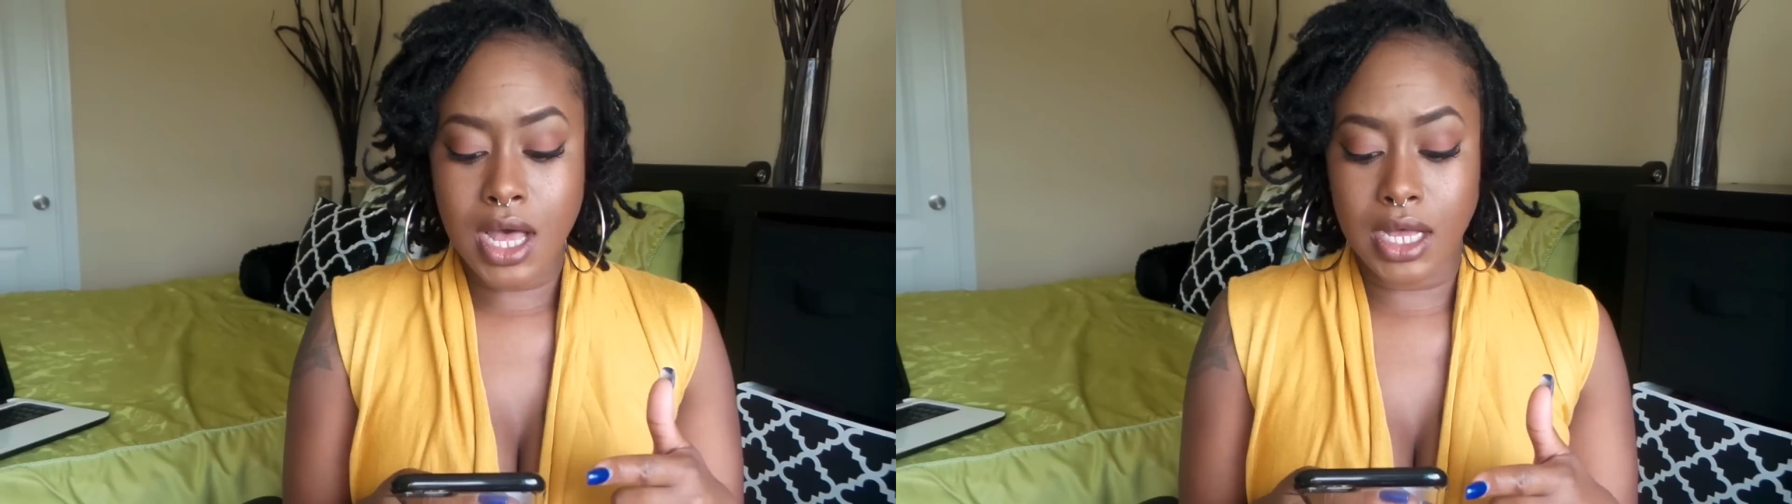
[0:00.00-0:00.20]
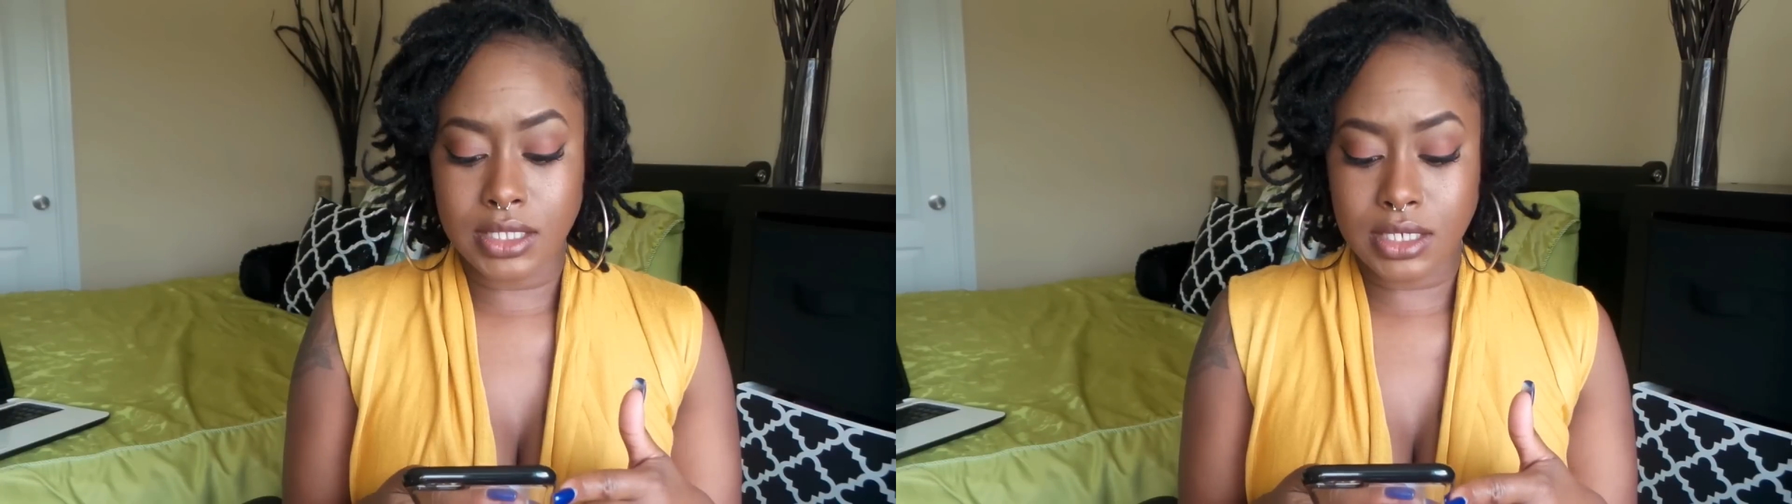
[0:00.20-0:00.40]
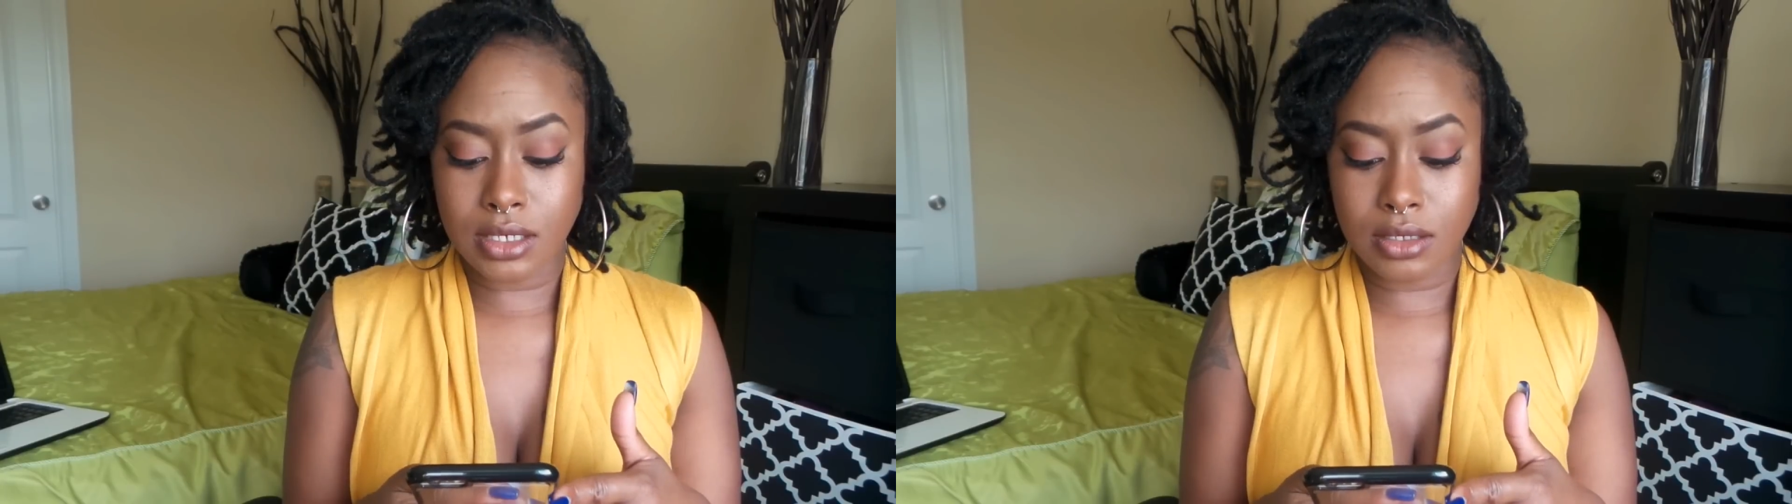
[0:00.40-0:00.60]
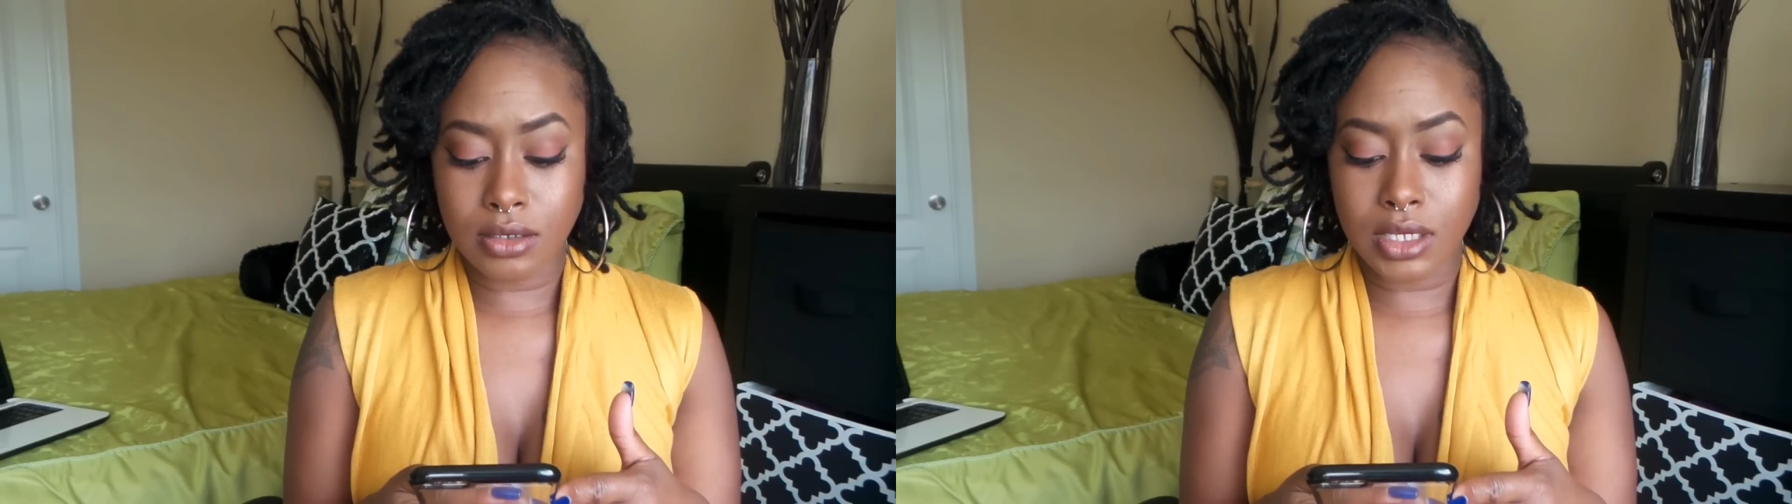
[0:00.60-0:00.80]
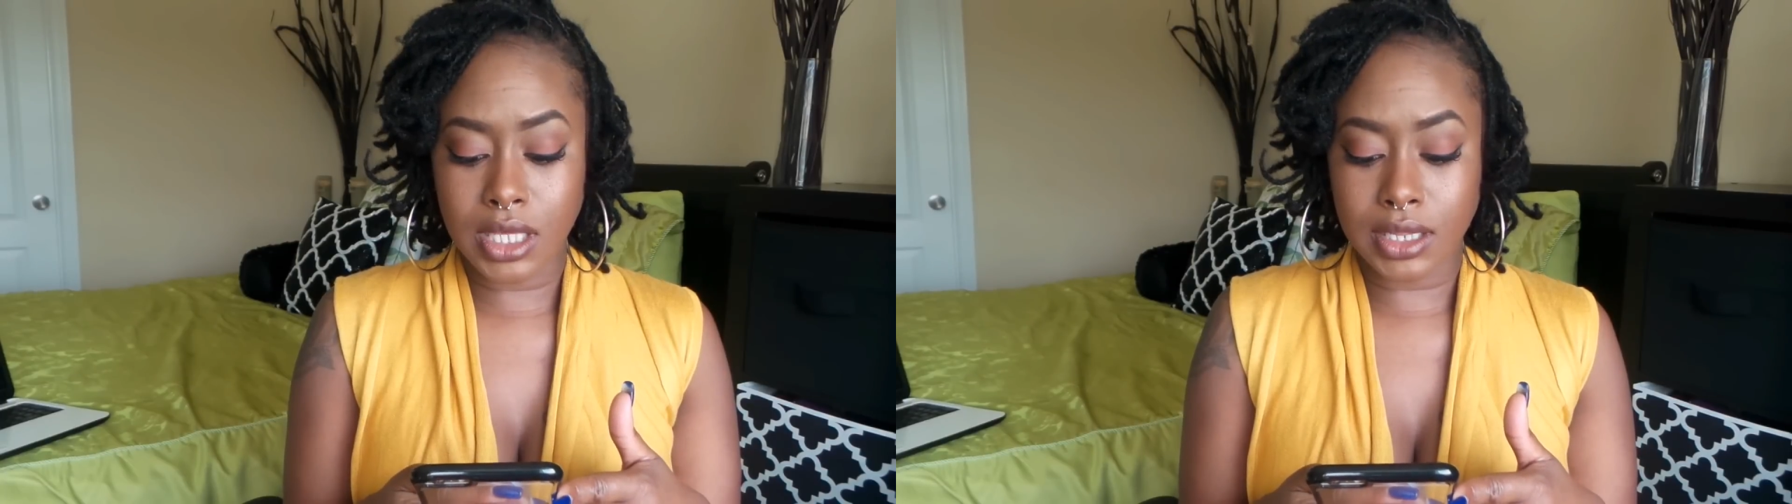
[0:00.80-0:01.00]

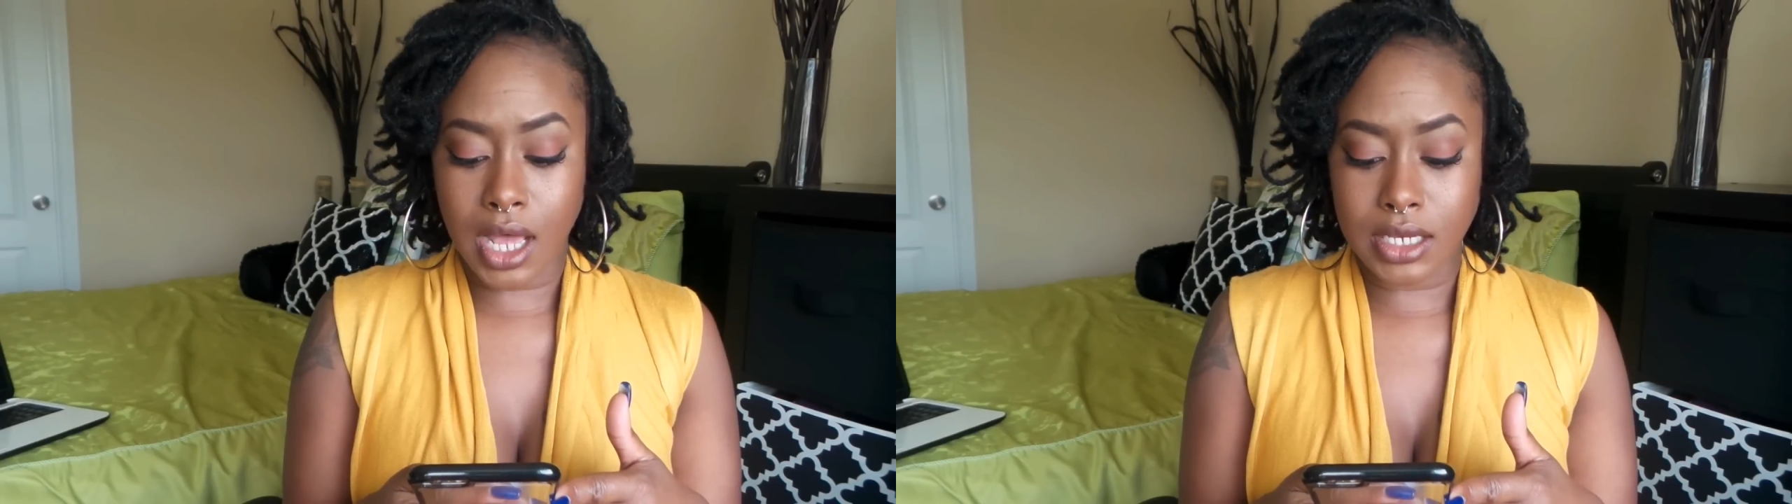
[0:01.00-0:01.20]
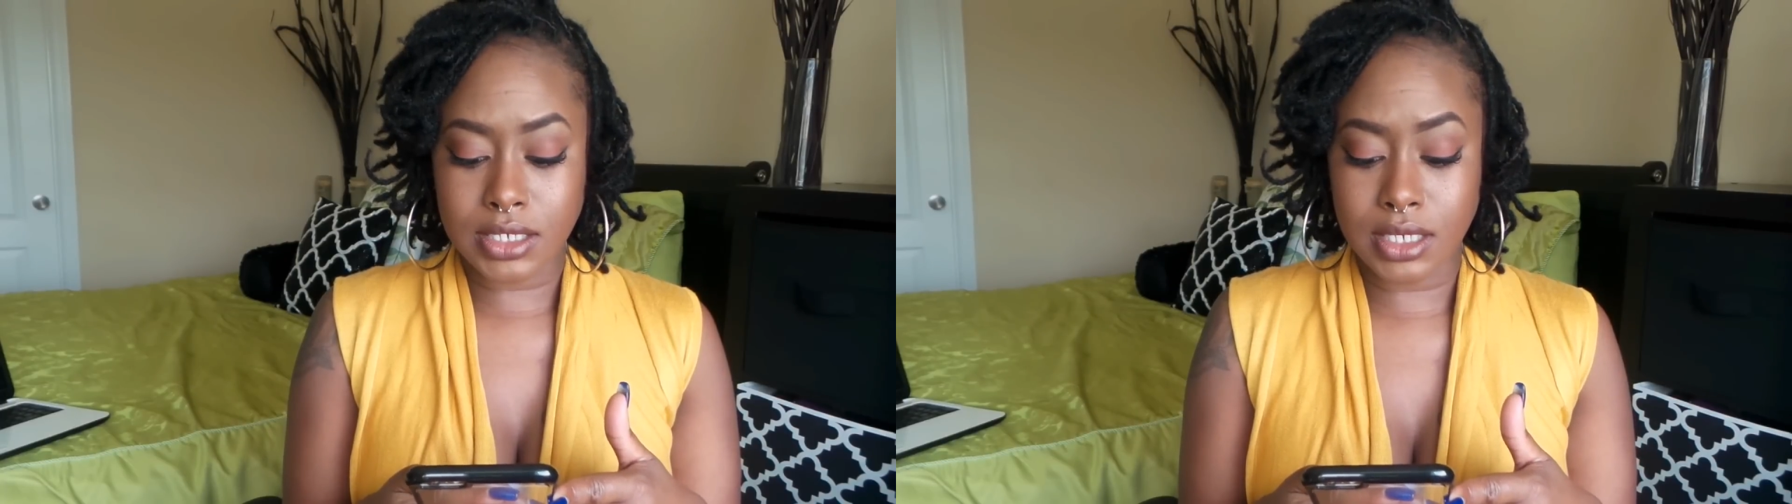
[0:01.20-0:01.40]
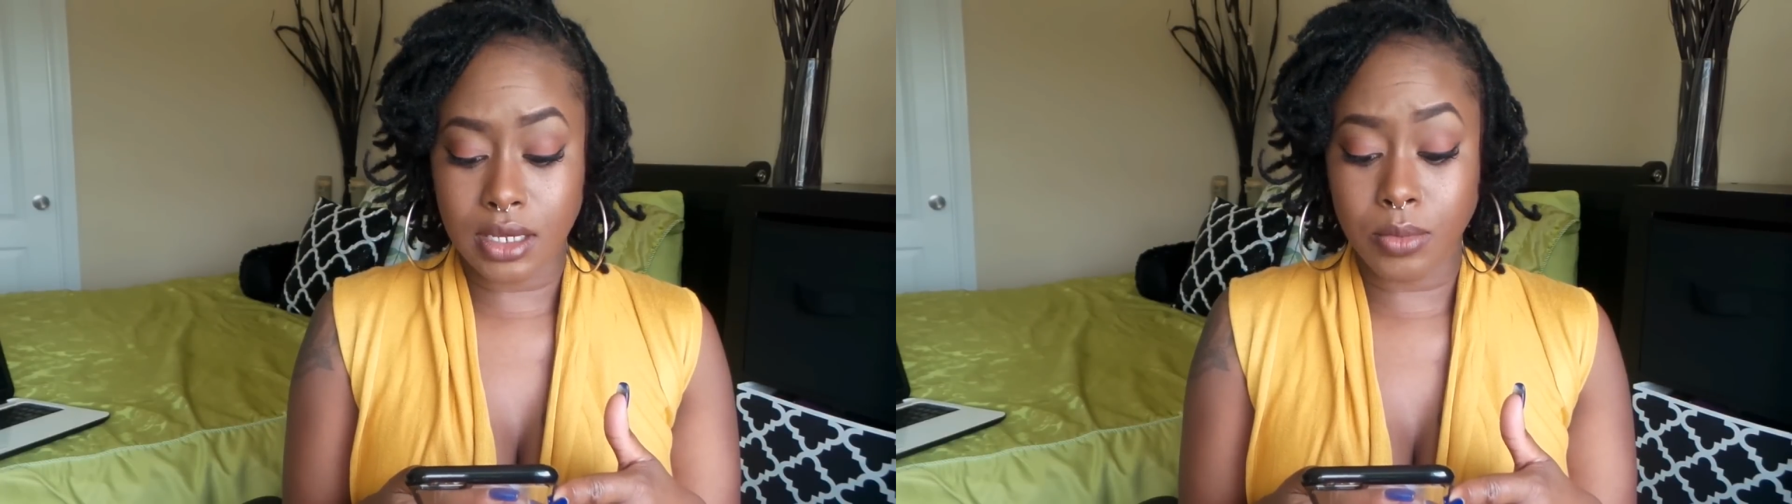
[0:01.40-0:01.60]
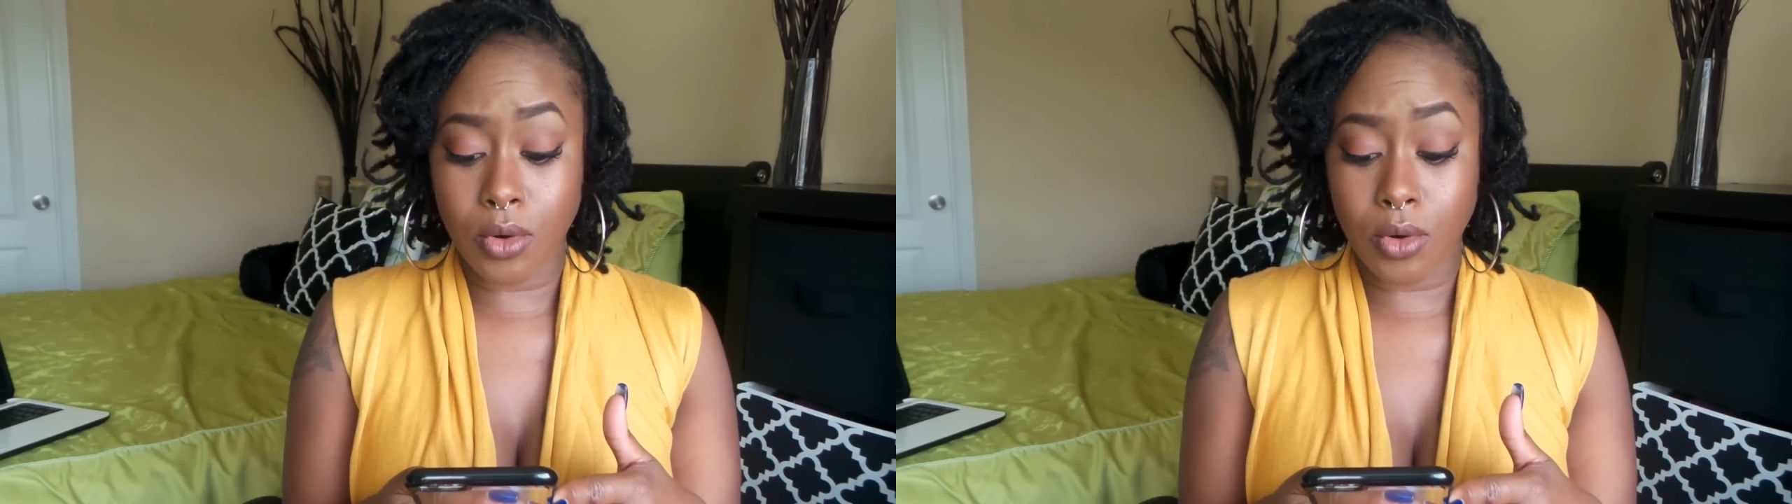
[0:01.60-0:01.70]
until it locks up